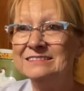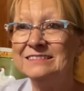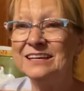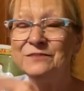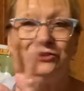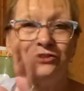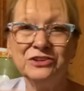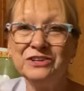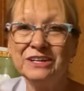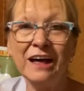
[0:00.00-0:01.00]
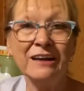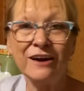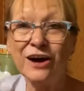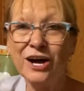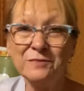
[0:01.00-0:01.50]
If you're doing an
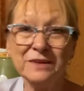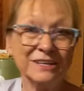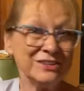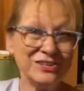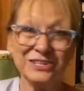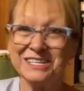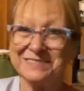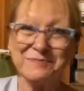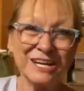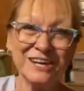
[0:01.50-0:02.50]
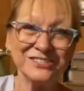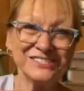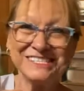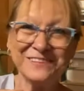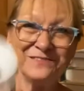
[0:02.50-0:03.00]
omelet, you could put all your
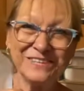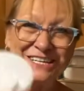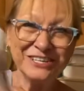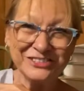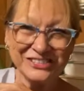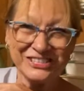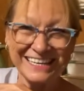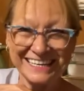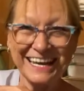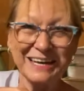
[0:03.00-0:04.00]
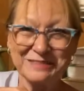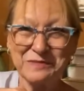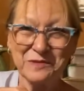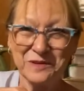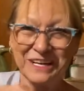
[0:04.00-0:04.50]
stuff in here and shake it out and
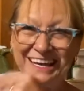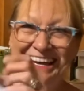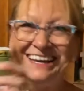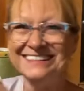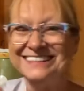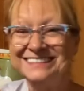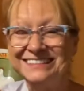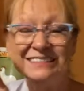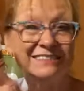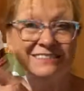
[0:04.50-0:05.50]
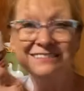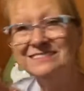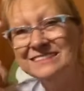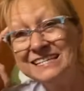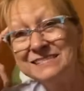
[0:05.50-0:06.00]
pour it out.
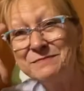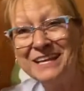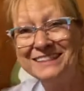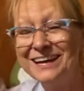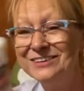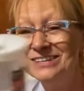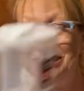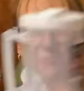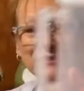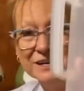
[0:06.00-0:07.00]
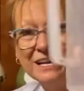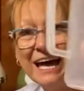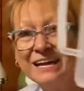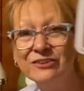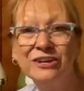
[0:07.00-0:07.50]
That's my thought anyway.
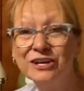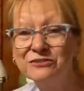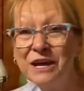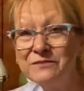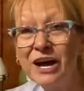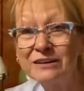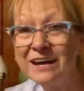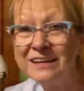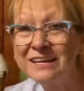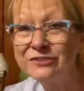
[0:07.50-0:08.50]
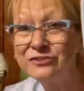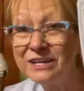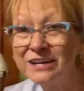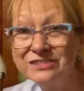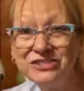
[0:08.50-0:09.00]
I don't know. Have y'all got other
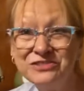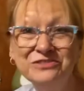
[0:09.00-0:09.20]
thoughts,